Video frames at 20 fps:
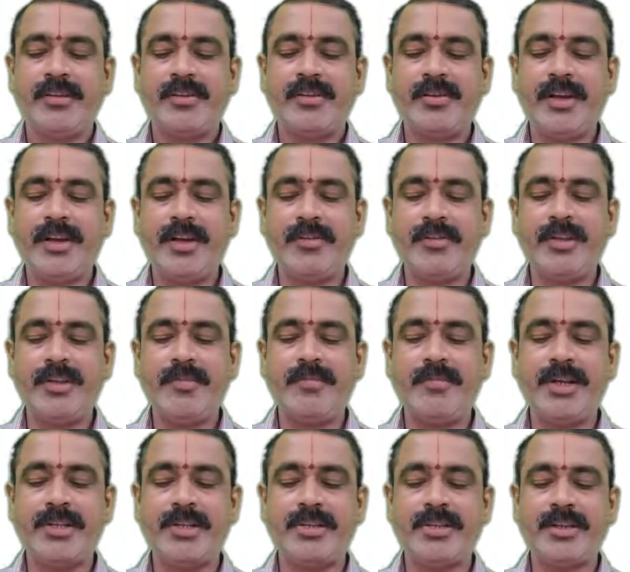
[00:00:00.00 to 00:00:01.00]
to give the
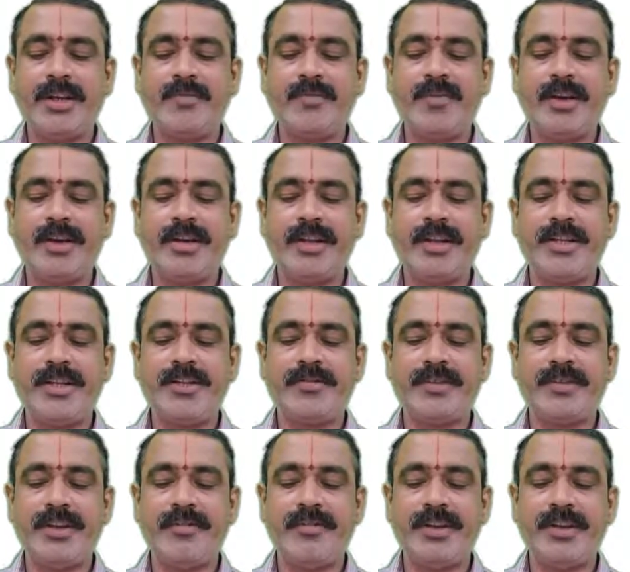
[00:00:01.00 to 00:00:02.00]
best advantage of
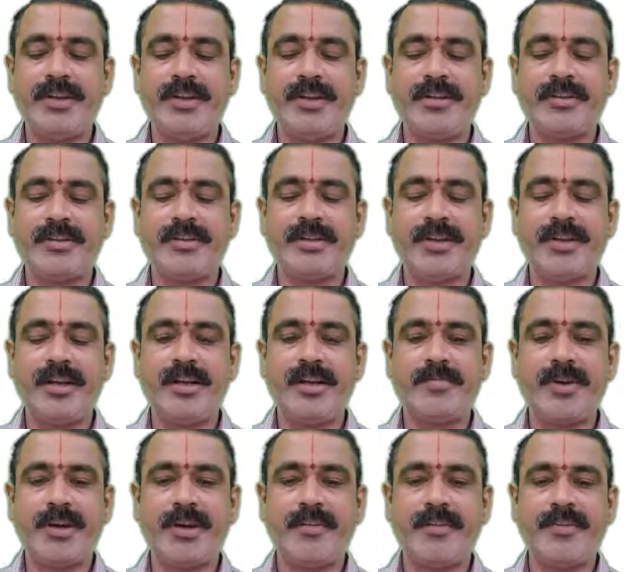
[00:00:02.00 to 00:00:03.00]
convenience
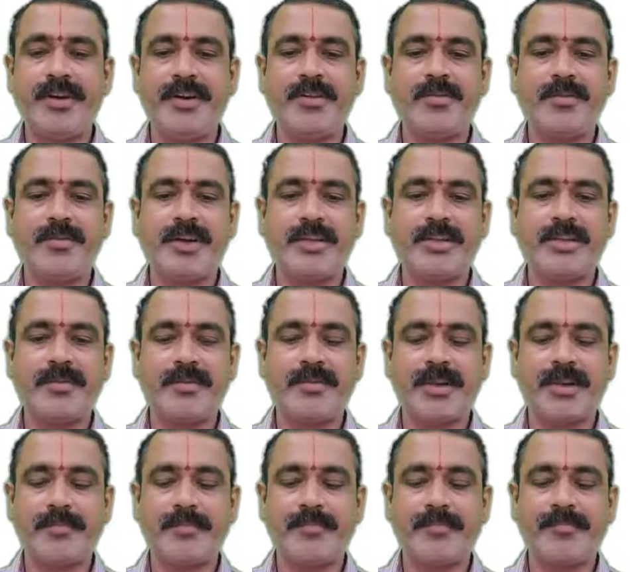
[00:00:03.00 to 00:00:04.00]
and profit to customer.